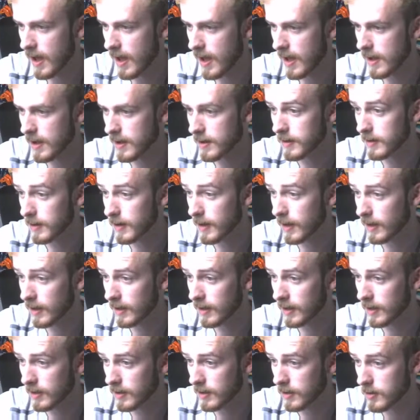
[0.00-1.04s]
and
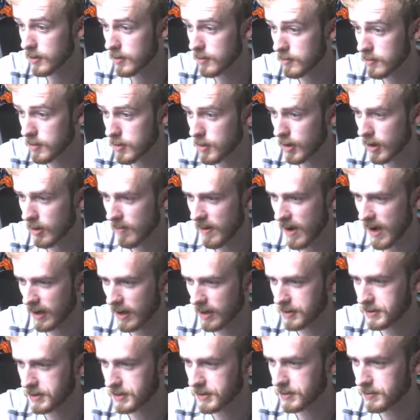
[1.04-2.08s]
get to NuGet
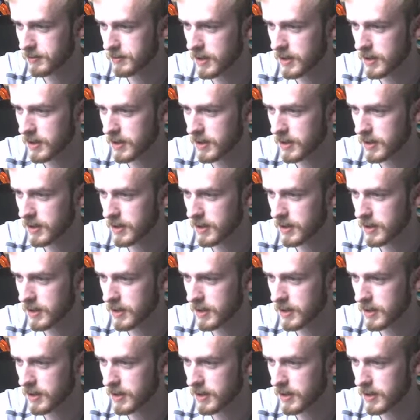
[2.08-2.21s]
packages,